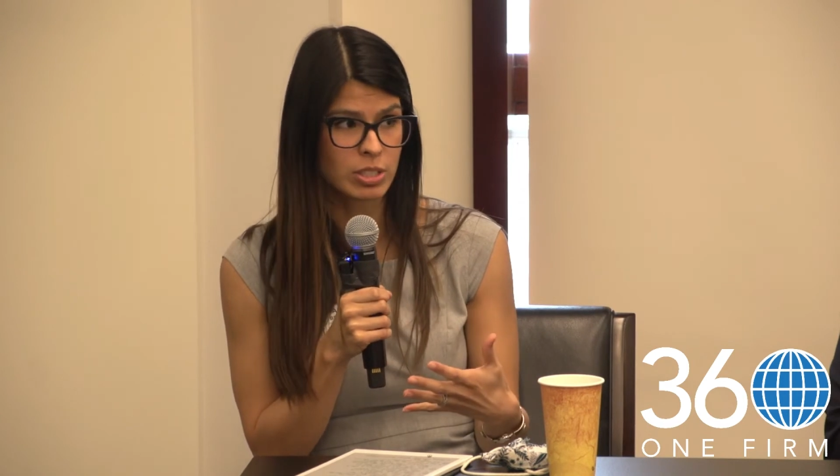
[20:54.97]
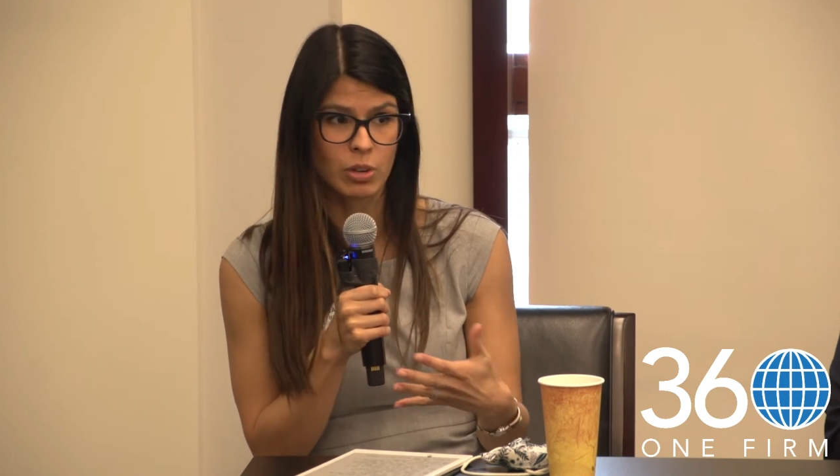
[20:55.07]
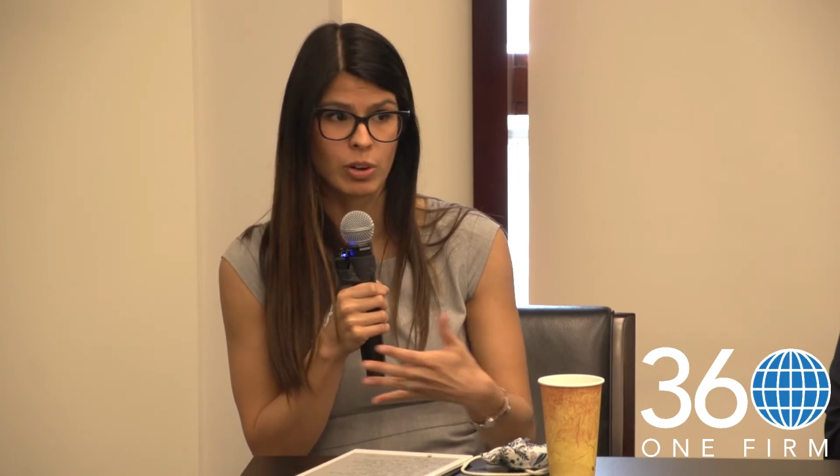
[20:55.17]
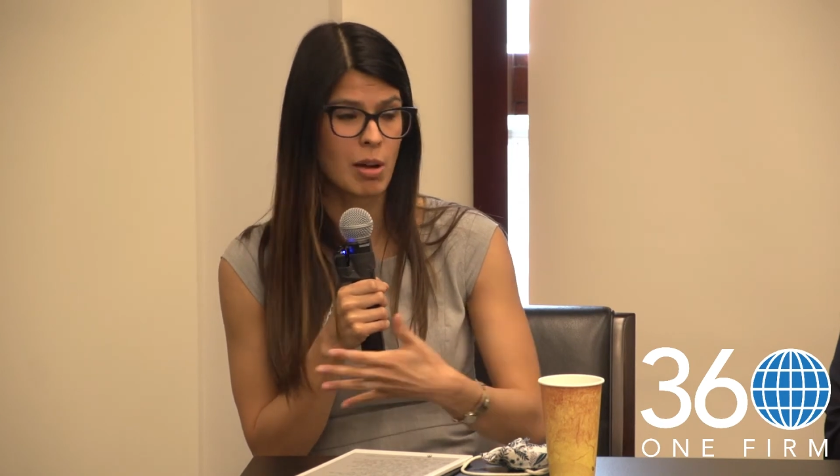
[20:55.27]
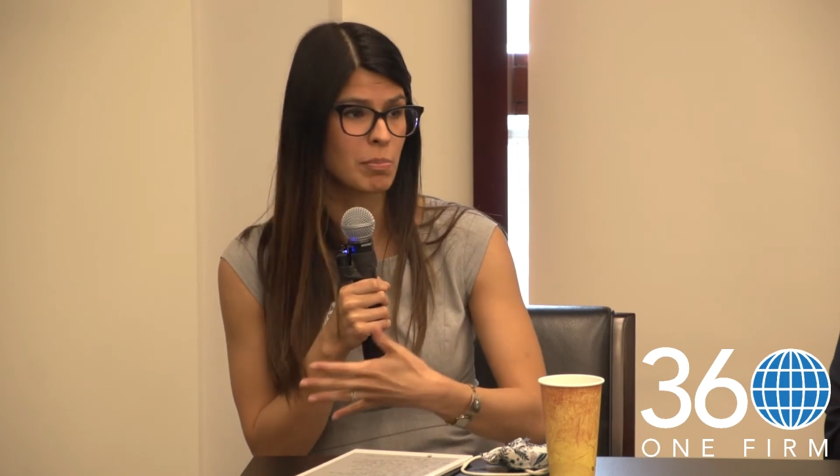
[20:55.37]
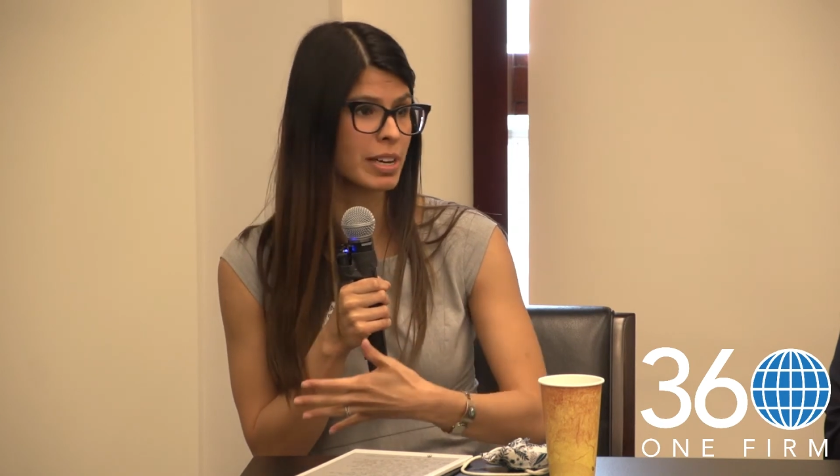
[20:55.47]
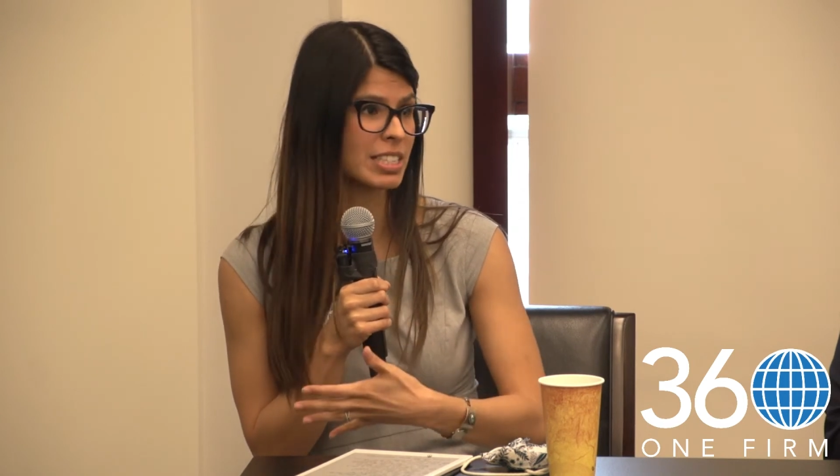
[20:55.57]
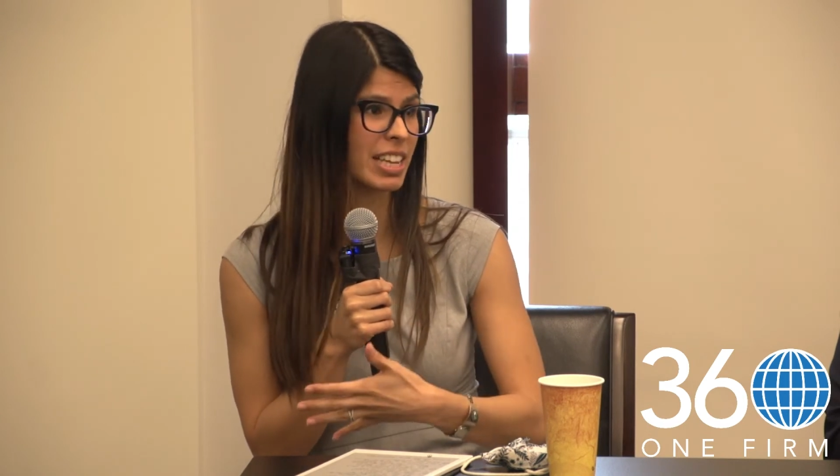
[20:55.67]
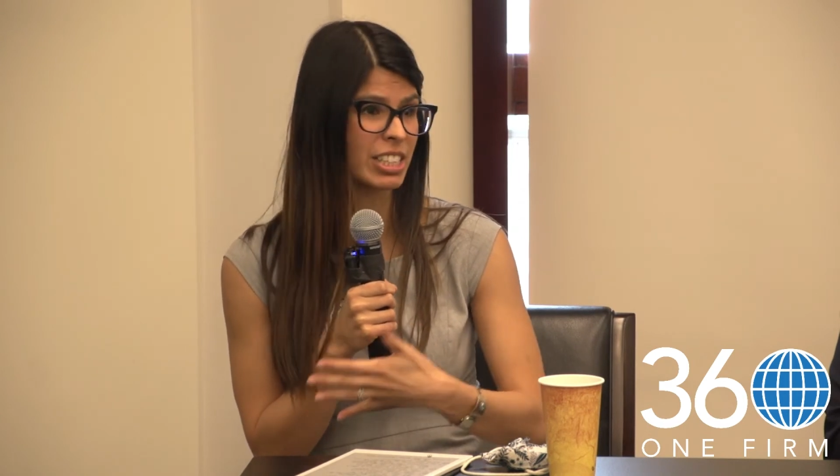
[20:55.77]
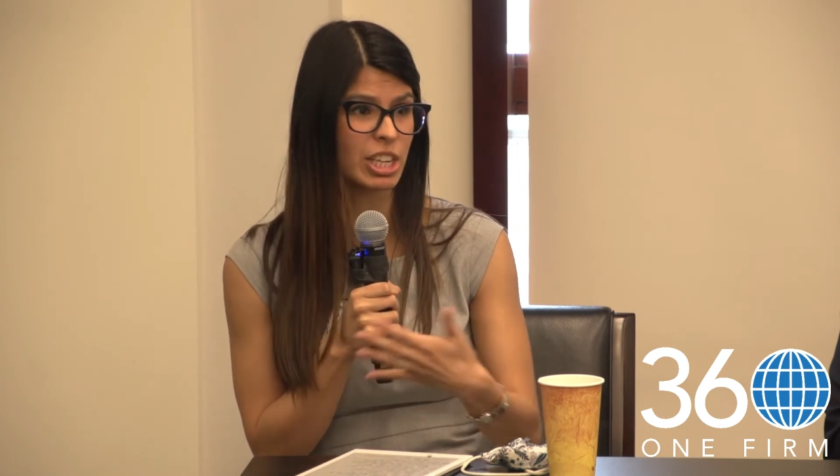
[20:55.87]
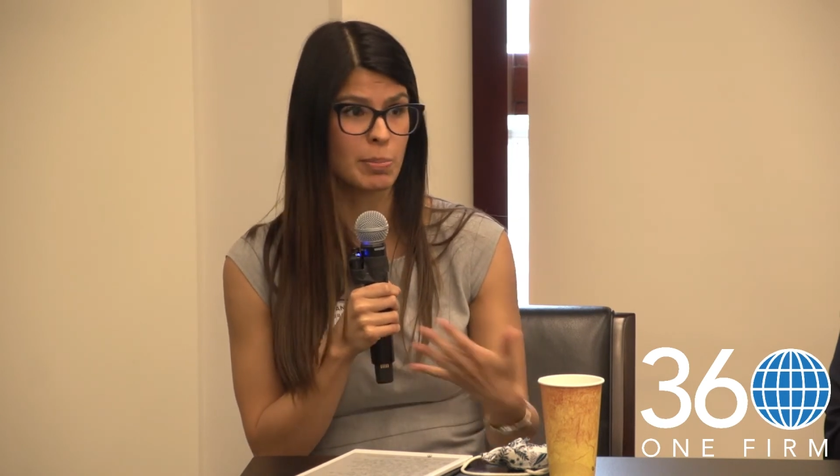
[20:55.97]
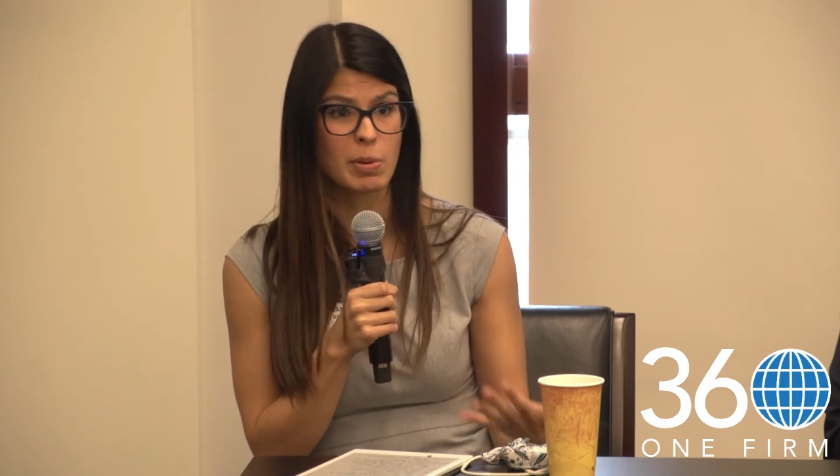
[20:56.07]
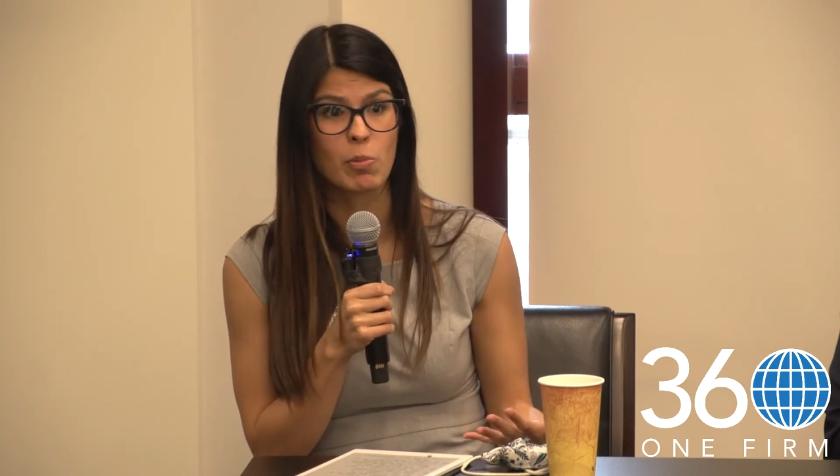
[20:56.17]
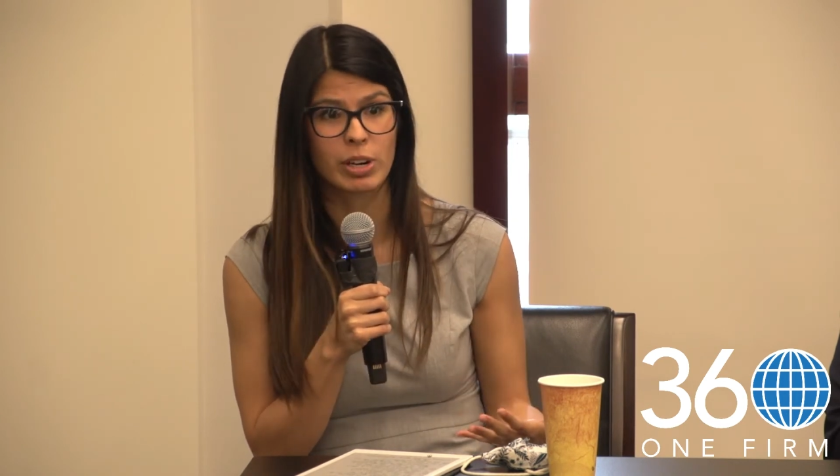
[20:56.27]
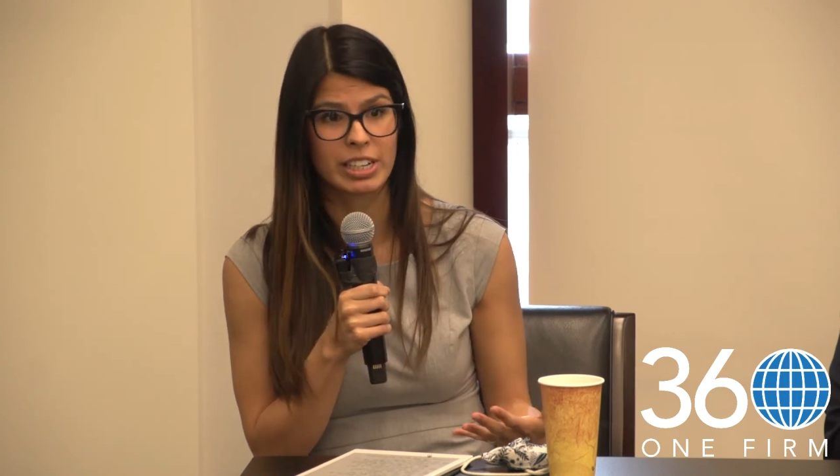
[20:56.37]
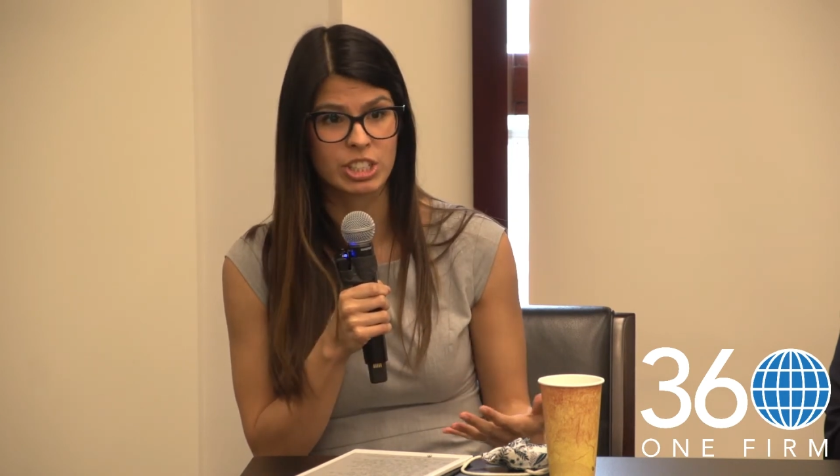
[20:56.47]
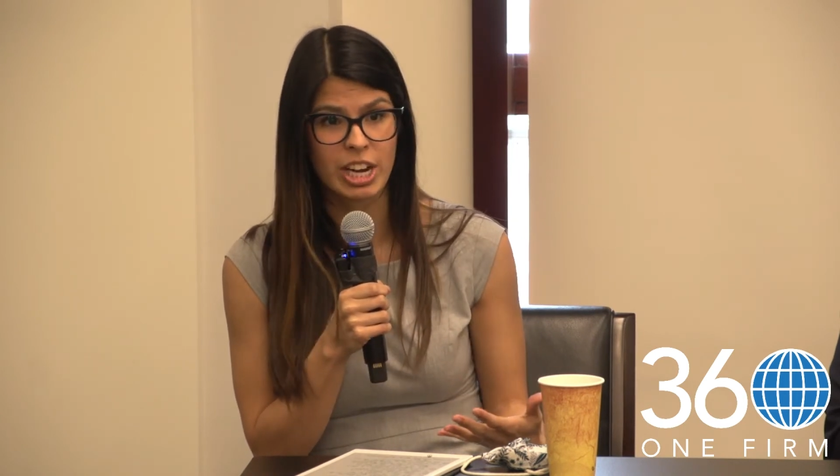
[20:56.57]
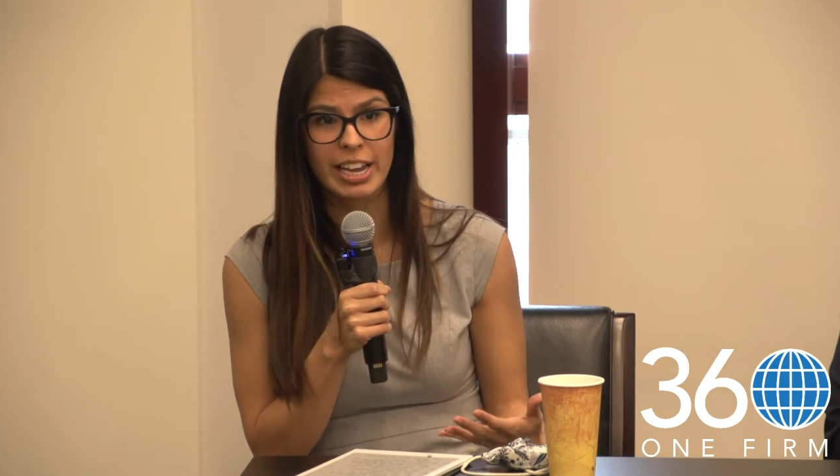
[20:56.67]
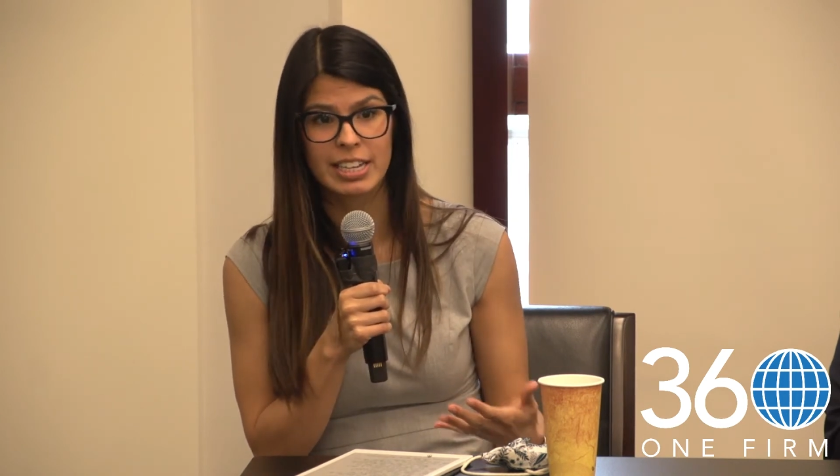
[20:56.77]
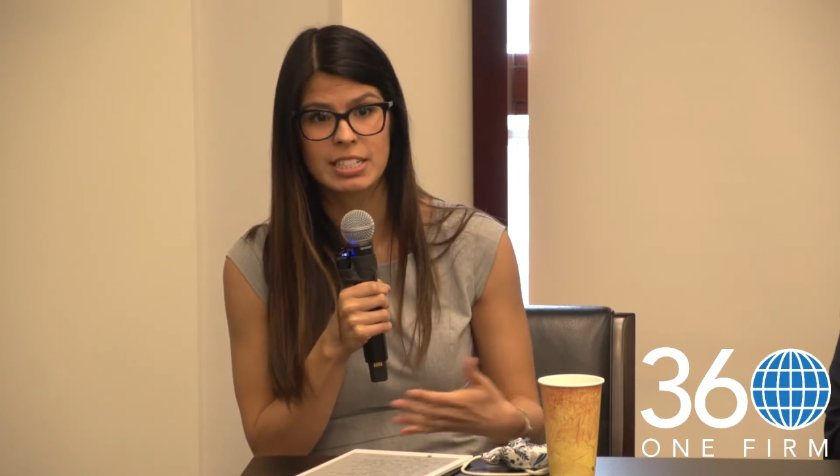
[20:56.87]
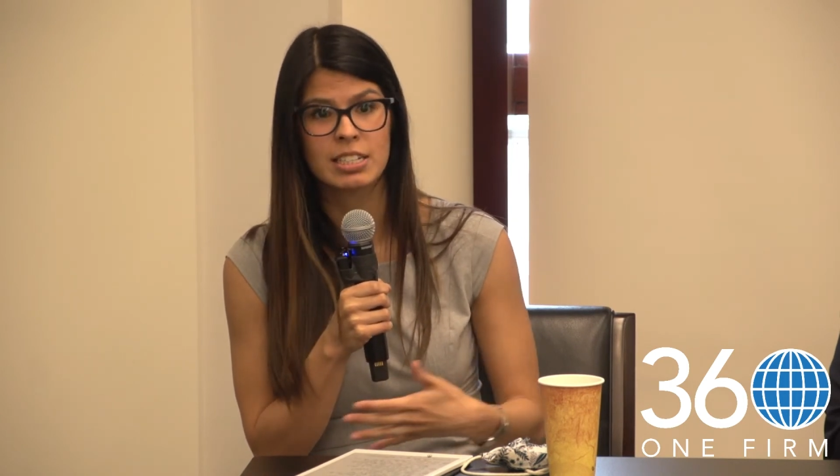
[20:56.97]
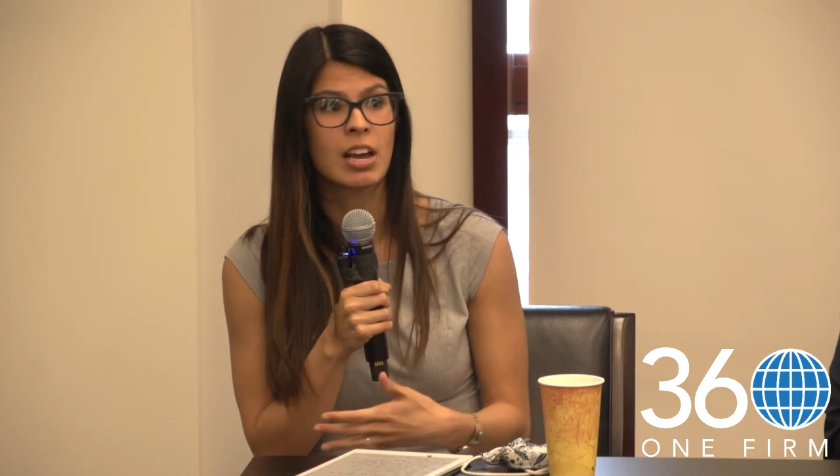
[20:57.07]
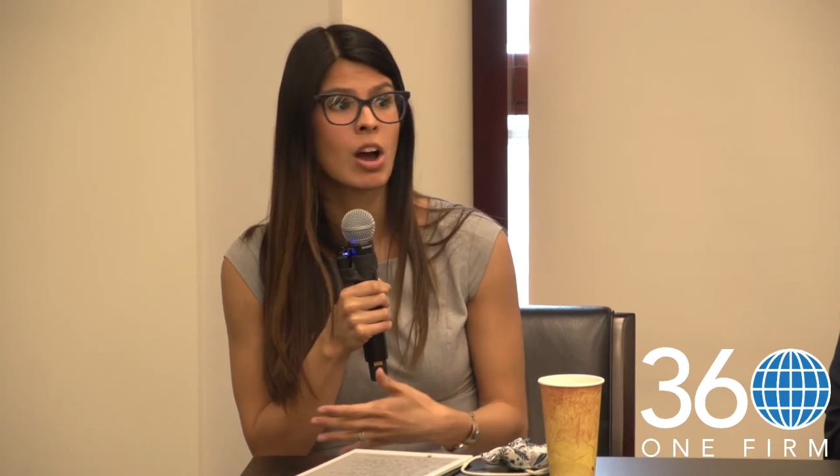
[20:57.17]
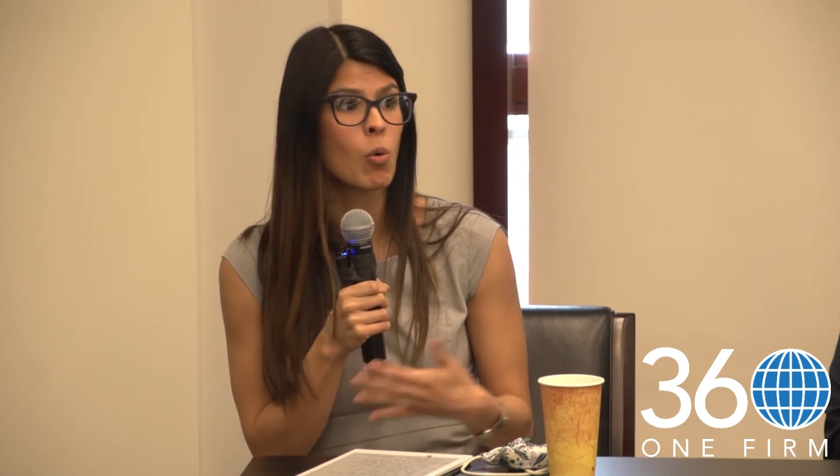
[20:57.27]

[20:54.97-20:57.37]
So companies like JPMorgan Chase,